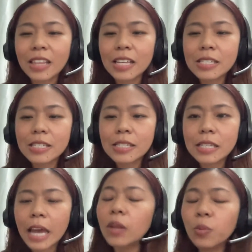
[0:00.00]
that's,
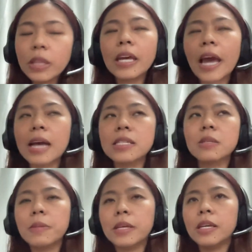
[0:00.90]
and when they ask
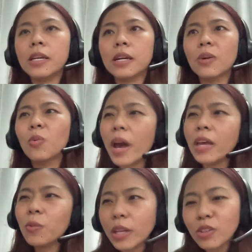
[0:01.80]
me here,
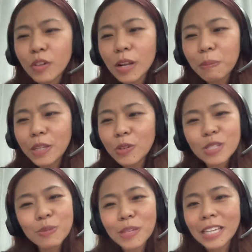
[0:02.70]
why do
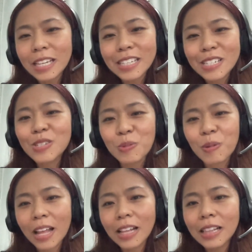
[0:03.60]
Filipinos speak English so
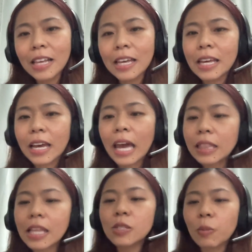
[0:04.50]
well?
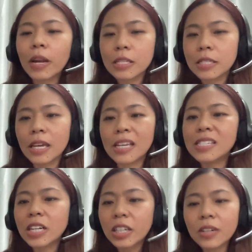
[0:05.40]
And that's what I say,
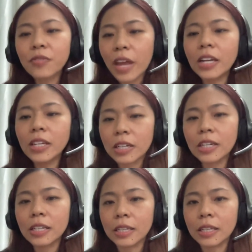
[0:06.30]
because very
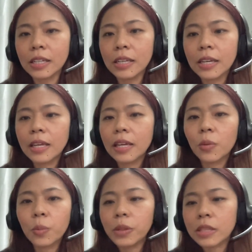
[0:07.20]
early,
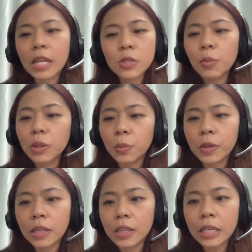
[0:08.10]
that's what
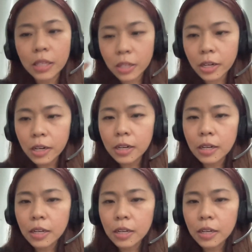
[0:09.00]
we hear.